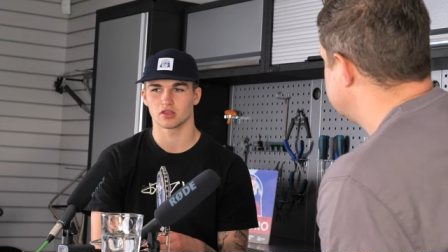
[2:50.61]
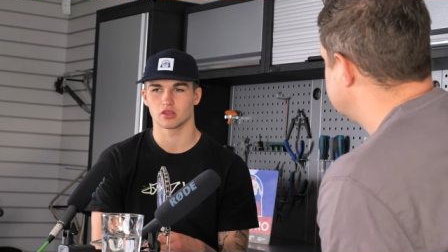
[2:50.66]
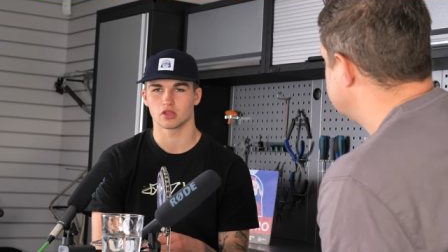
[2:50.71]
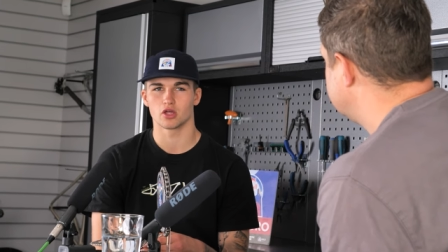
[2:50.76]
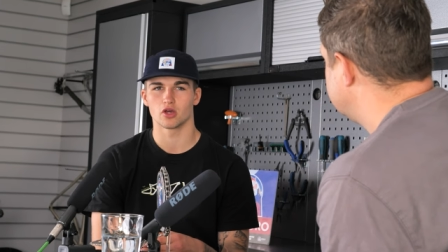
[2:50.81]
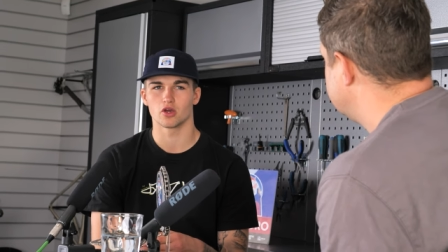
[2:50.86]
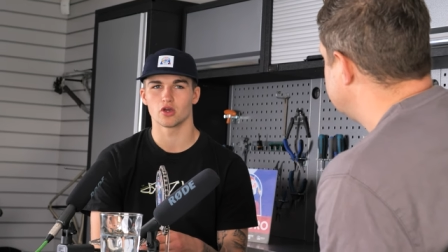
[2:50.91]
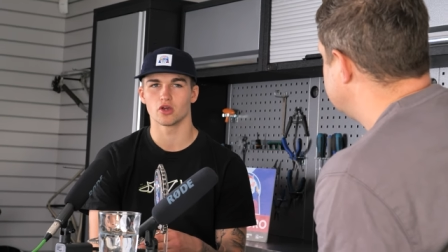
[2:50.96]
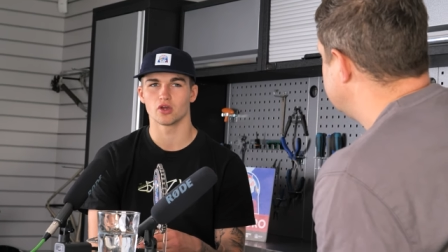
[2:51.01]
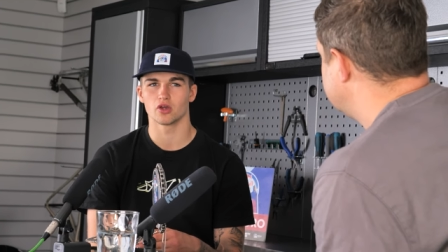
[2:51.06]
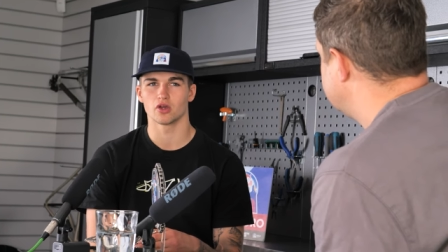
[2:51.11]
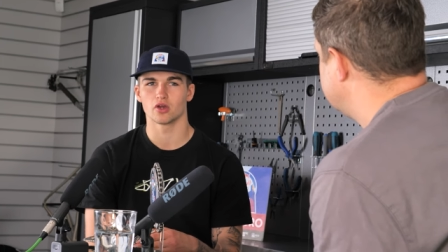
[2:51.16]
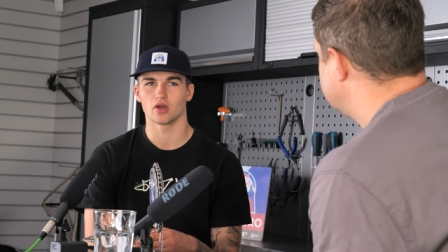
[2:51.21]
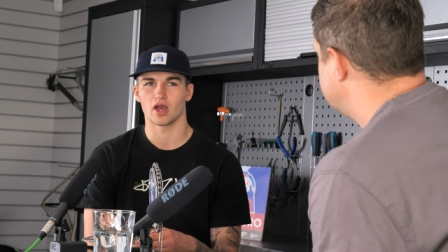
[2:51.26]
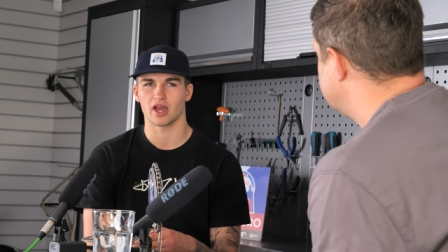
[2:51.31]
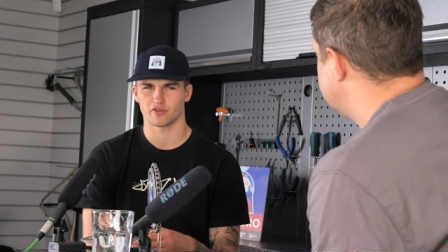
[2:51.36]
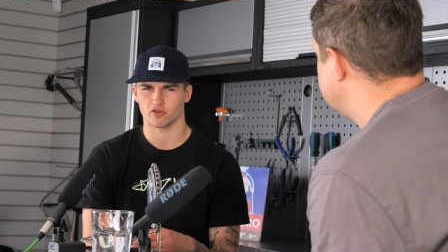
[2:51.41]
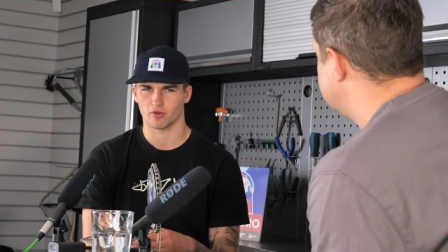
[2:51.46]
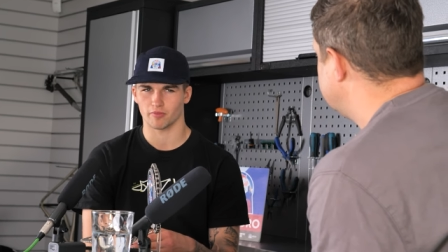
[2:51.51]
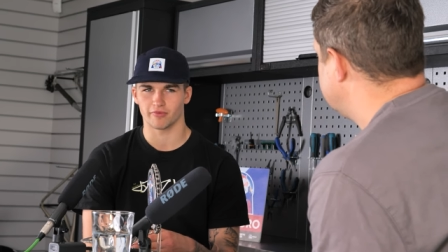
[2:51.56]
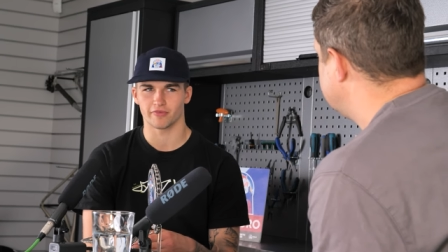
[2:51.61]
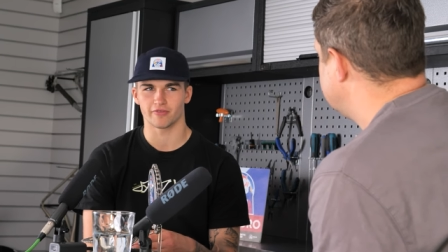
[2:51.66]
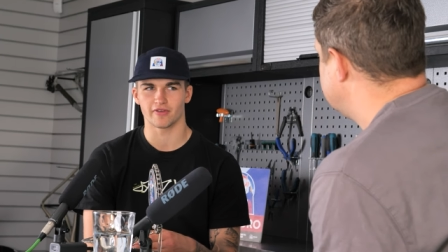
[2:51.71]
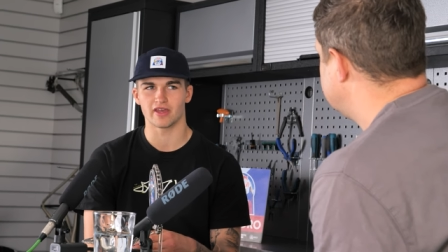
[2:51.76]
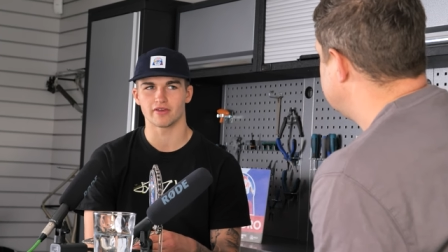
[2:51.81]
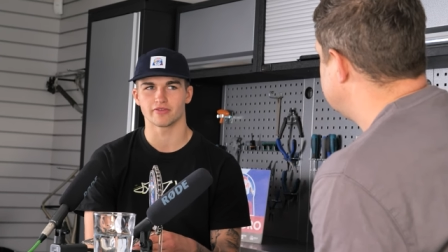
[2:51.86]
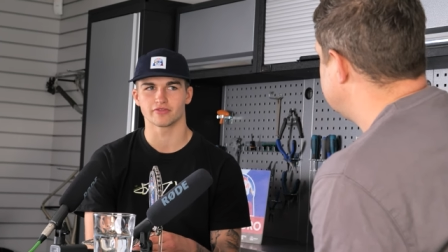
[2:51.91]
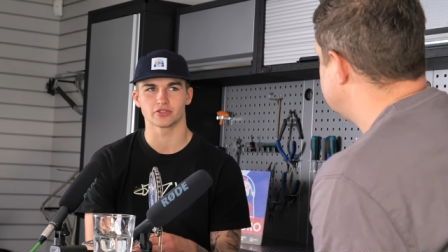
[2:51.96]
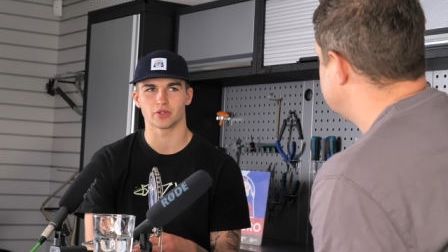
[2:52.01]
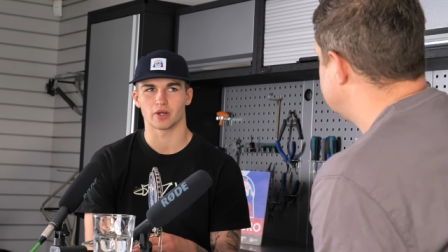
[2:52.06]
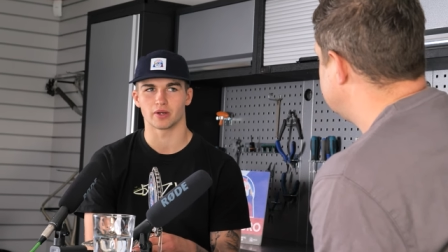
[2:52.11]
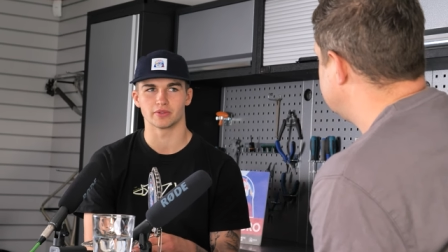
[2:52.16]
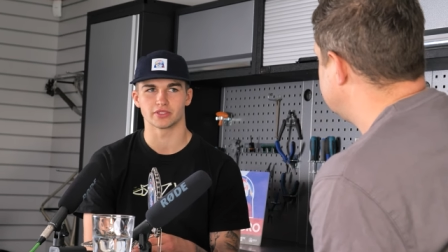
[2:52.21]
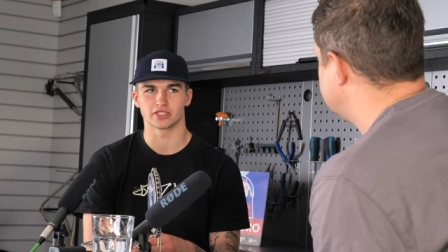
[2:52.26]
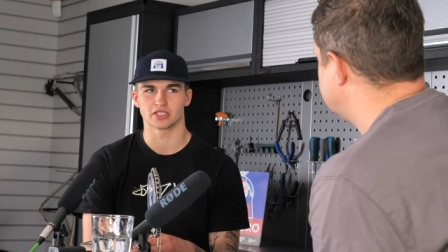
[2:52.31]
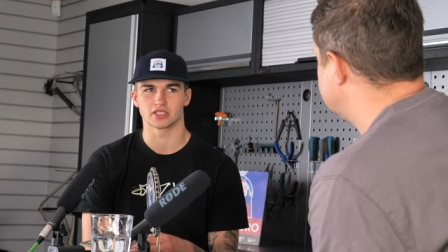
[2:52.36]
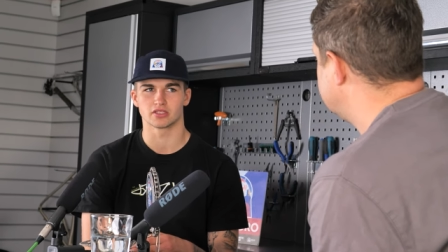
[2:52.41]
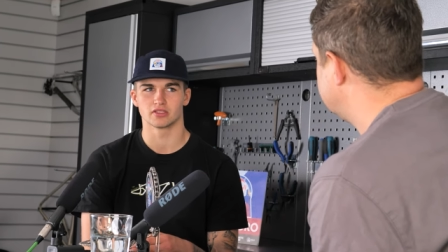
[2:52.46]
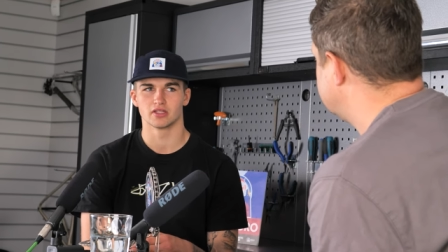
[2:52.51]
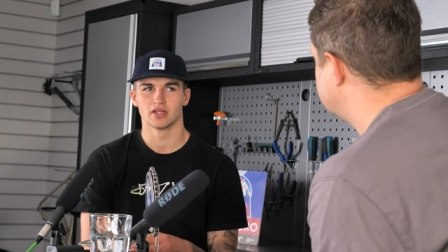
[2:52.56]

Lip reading: fifth, so I was